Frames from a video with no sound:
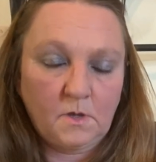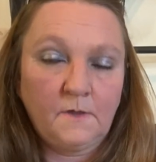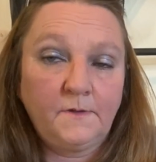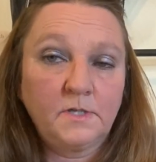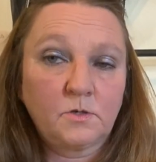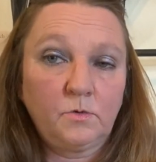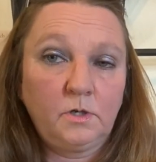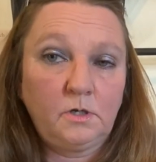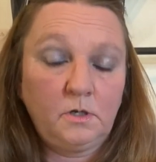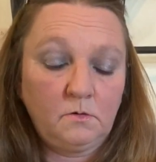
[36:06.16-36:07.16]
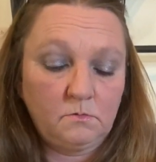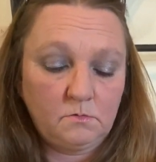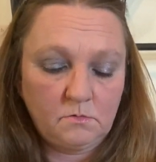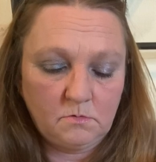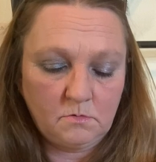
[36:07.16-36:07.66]
now these are really cute.
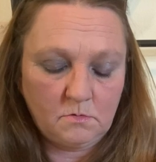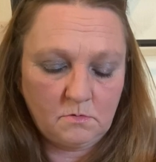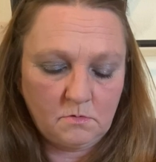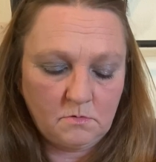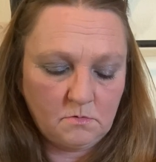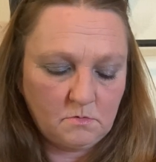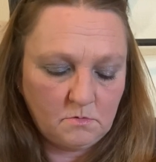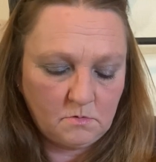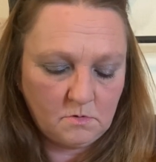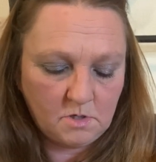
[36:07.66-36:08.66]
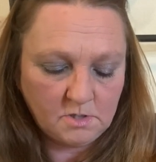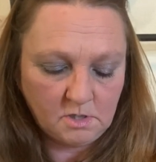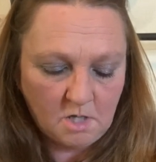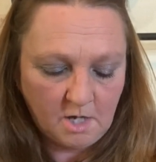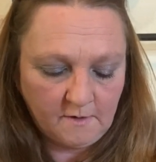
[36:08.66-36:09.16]
There's a
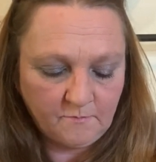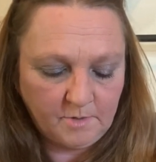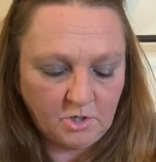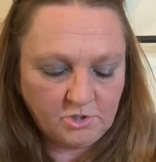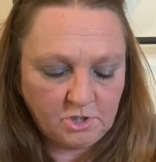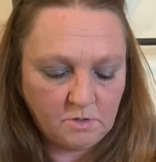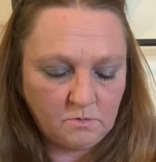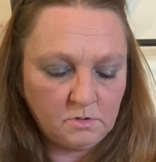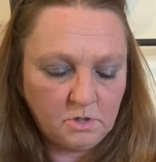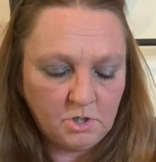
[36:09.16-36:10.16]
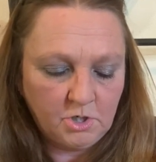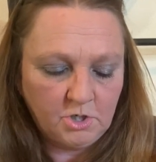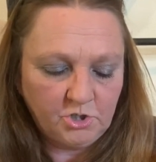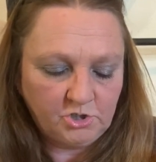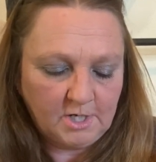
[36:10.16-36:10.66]
lot of them here too.
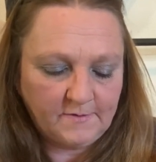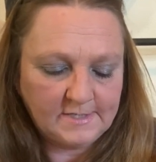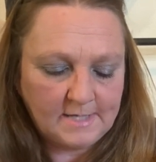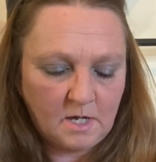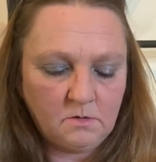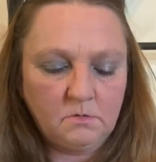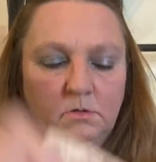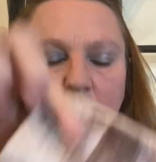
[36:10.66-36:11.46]
Check this out.